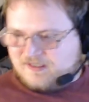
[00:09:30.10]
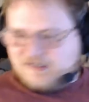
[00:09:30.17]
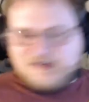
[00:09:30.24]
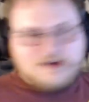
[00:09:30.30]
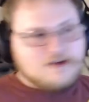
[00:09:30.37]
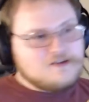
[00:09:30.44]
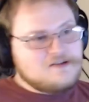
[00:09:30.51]

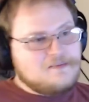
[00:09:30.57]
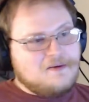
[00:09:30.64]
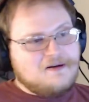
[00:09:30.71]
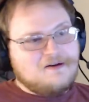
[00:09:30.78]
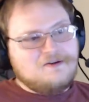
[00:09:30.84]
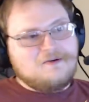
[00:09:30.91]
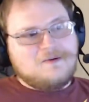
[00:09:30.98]
I also
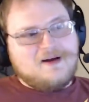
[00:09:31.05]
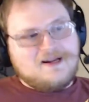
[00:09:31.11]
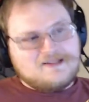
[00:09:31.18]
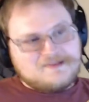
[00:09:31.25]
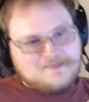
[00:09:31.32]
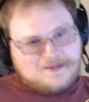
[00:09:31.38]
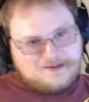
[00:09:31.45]
bought a new
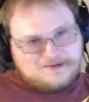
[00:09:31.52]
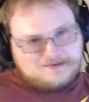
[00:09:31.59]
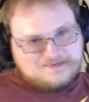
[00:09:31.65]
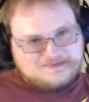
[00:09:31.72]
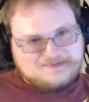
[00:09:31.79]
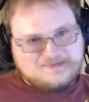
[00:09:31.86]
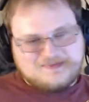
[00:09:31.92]
wax melt.
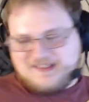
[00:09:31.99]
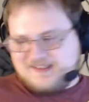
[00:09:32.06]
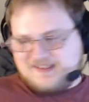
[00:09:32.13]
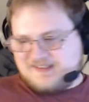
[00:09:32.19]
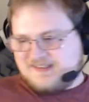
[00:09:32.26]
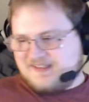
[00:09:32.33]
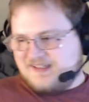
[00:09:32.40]

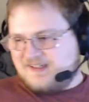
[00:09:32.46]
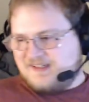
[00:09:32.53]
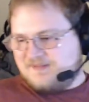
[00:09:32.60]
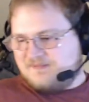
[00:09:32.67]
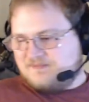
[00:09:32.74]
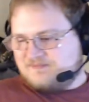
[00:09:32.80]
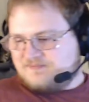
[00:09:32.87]
It's
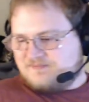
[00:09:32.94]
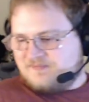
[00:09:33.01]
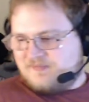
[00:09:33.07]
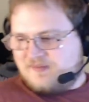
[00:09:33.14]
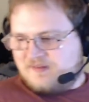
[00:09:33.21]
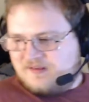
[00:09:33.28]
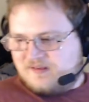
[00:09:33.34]
I
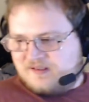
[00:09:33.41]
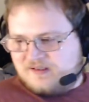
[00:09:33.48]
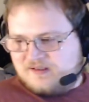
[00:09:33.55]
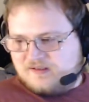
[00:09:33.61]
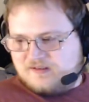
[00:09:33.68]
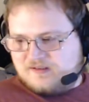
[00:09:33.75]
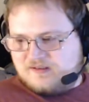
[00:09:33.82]

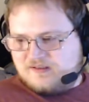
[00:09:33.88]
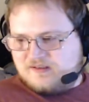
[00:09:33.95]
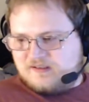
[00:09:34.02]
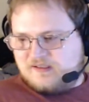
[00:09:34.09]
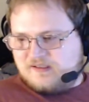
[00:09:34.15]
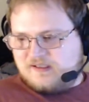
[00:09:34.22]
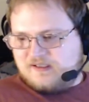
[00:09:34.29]

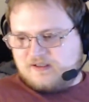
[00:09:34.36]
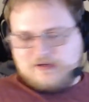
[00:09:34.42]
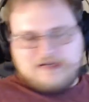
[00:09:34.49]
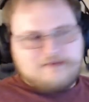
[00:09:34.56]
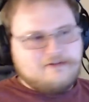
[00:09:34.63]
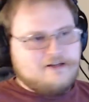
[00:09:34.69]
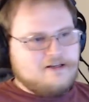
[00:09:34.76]
don't
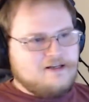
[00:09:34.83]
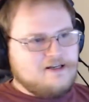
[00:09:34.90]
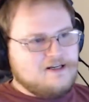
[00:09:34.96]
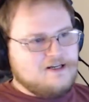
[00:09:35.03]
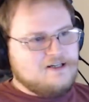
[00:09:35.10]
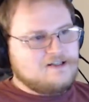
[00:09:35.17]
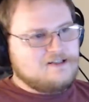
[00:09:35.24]
have it in
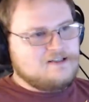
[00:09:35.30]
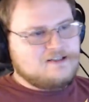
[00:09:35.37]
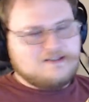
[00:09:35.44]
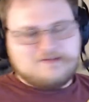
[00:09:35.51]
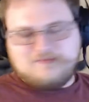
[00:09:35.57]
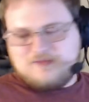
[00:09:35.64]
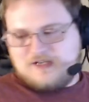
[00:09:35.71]
here.
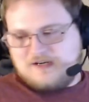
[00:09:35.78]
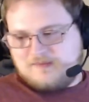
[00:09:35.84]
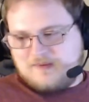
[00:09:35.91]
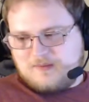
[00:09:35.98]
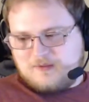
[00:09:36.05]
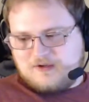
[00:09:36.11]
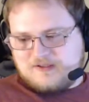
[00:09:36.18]
I'm trying to
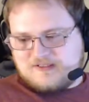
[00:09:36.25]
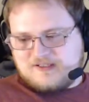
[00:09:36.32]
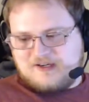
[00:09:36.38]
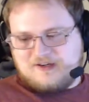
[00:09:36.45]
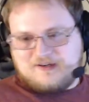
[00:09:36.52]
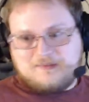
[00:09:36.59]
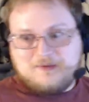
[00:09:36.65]
remember what it's
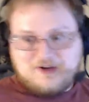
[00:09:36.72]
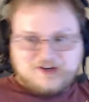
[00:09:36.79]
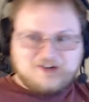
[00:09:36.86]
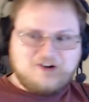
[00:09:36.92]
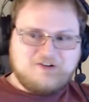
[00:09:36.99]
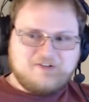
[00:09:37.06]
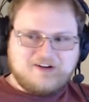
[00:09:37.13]
called. I'm
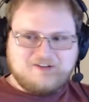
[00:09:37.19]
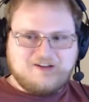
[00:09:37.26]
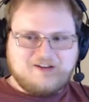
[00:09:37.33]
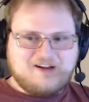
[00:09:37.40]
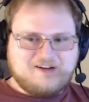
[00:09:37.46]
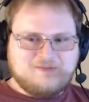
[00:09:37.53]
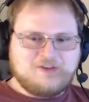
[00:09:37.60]
looking over here
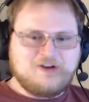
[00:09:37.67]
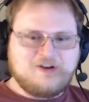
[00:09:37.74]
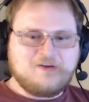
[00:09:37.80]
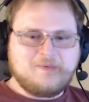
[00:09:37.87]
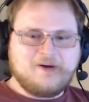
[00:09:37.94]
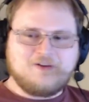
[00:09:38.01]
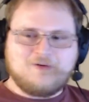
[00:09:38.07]
like with all
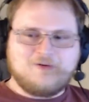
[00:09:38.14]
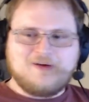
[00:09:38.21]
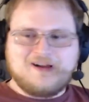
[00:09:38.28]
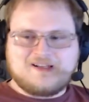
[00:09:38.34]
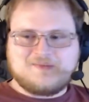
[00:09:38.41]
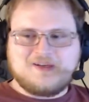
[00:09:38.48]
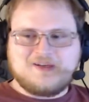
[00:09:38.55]
my other
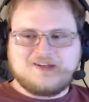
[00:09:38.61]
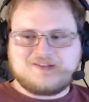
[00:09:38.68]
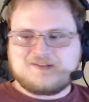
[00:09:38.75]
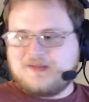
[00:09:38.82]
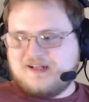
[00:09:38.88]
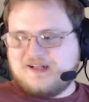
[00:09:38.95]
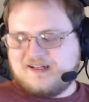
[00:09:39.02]
wax melts,
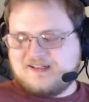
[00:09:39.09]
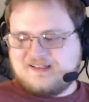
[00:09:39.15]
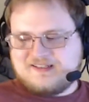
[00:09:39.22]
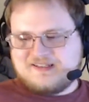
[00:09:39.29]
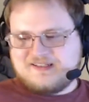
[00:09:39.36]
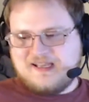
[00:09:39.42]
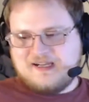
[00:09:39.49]
but
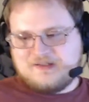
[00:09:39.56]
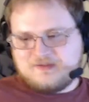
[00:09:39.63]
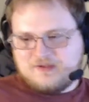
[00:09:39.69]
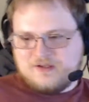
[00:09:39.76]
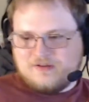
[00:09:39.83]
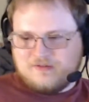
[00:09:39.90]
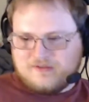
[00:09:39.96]
it's
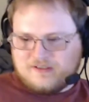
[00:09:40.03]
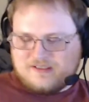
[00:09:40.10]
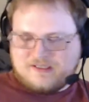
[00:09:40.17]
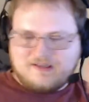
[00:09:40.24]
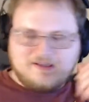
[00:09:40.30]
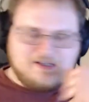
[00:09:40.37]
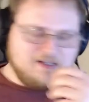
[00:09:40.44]
actually
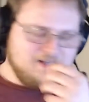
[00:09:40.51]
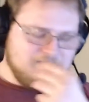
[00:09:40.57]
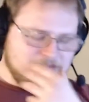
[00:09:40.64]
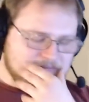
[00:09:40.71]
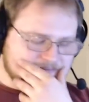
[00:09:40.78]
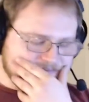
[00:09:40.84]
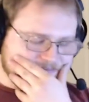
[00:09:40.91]
in the.
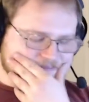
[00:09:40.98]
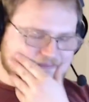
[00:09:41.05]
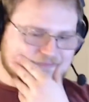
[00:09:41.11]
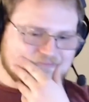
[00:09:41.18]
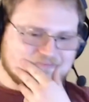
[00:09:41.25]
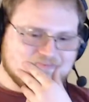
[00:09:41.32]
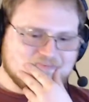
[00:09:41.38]

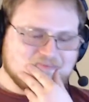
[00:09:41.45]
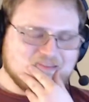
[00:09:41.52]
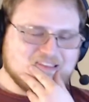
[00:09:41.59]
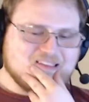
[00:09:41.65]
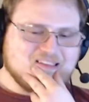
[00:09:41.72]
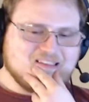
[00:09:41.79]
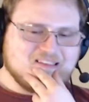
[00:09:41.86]

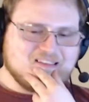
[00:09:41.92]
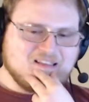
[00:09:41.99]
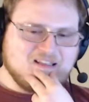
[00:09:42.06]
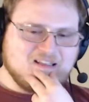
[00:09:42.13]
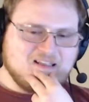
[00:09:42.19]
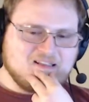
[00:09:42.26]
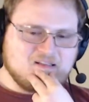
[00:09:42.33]
I
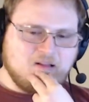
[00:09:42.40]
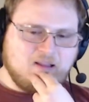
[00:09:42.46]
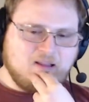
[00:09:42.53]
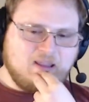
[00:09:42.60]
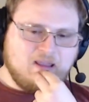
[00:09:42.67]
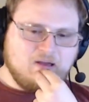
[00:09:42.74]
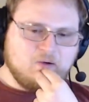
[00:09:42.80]
think it's on the
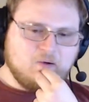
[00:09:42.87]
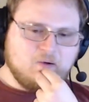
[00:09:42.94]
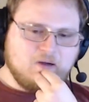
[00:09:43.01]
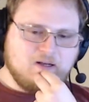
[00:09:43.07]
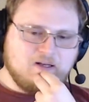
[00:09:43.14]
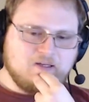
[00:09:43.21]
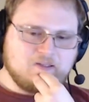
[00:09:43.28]
counter
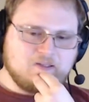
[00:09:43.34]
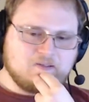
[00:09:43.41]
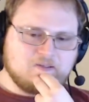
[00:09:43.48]
right now.